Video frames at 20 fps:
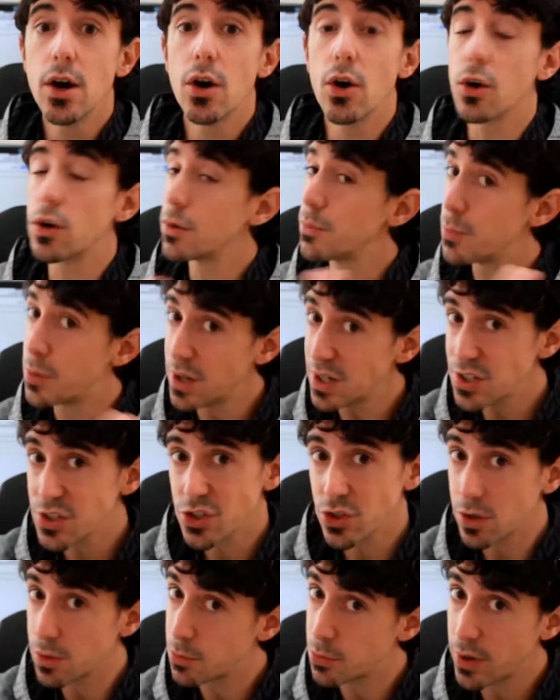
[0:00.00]
or a
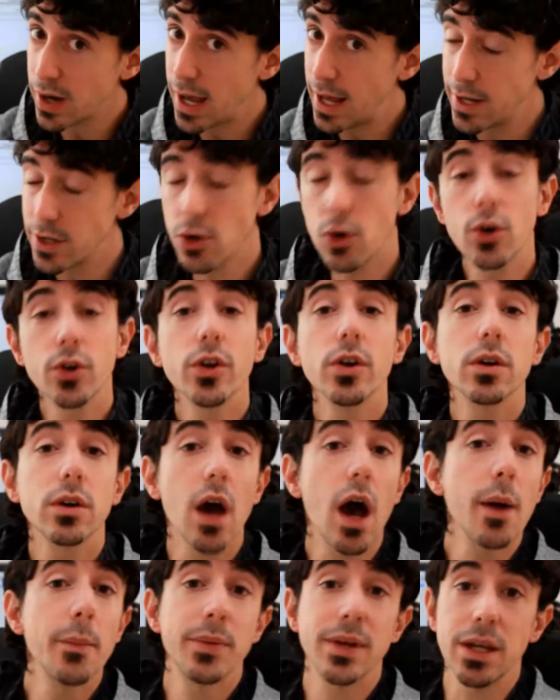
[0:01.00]
personal brand or your
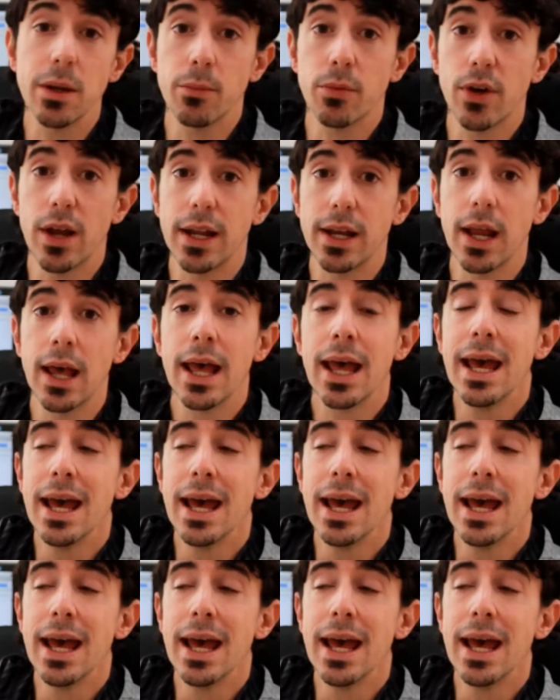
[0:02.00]
company brand.